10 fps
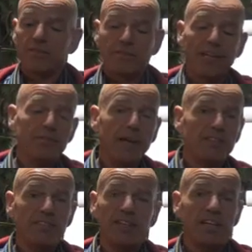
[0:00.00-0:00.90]
Feel
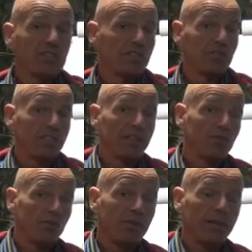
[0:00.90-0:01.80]
amazing, guys. Just want to give
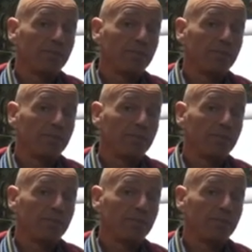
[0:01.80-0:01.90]
you a quick